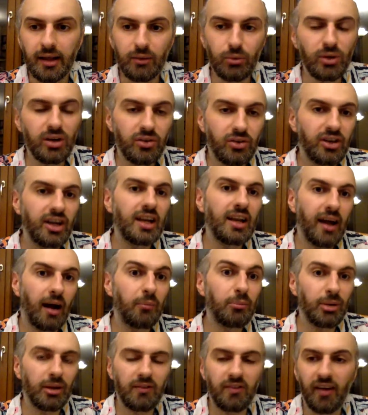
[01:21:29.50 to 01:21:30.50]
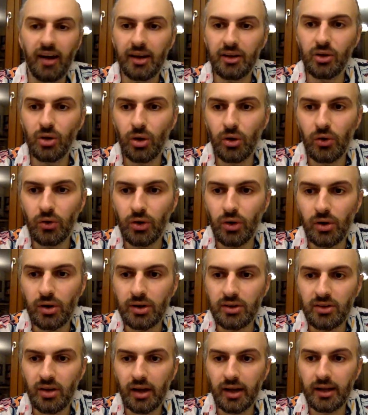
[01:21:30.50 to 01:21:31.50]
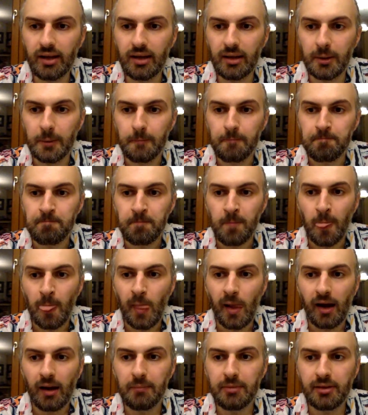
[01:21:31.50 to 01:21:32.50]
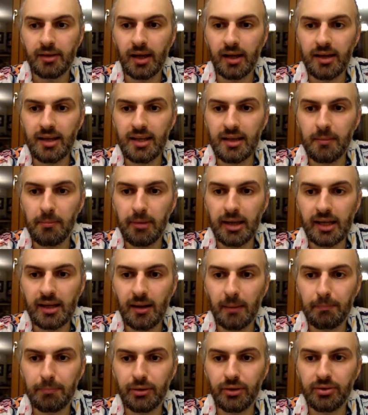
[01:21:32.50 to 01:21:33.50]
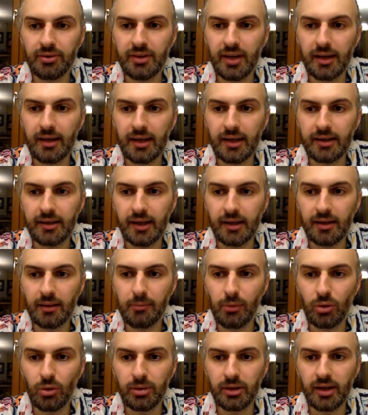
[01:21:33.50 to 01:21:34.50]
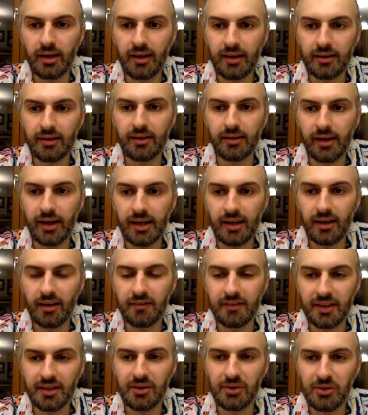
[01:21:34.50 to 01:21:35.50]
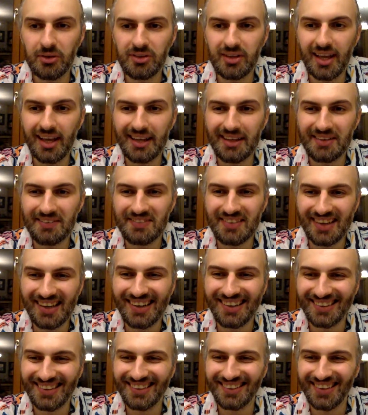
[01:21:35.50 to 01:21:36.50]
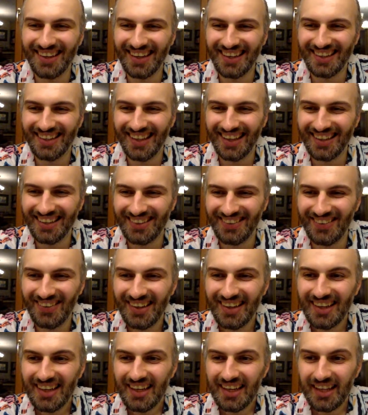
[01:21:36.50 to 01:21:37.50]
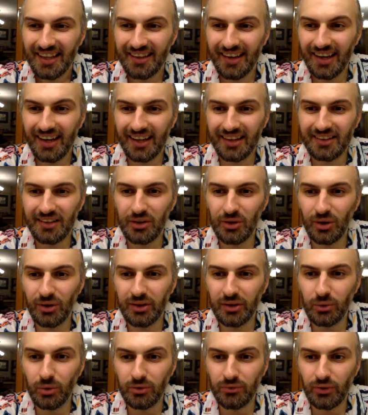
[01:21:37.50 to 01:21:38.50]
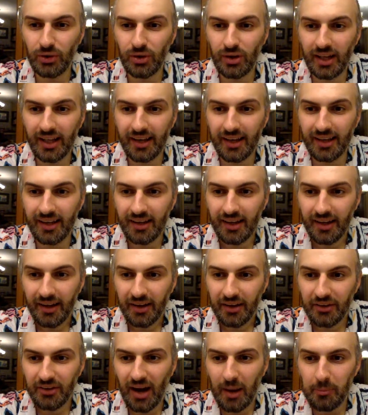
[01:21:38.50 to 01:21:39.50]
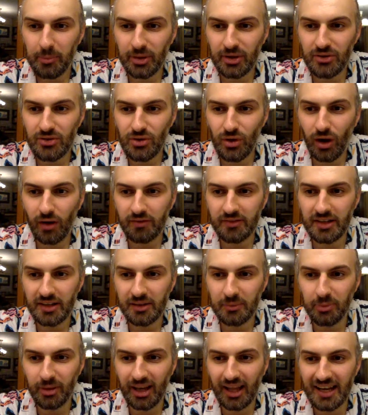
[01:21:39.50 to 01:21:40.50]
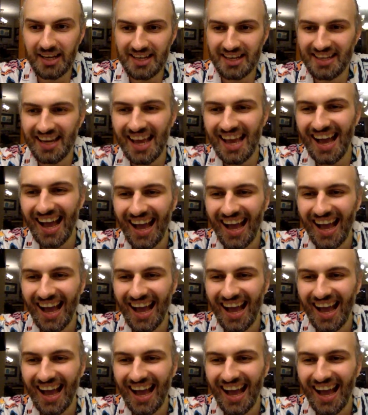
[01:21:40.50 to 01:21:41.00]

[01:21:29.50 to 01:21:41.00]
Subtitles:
will really amplify your anxiety. I'm studying makeup prosthetics at the moment, and it's great. Love the enthusiasm. Great, thank you. Xanax is only good for letting rappers off this planet.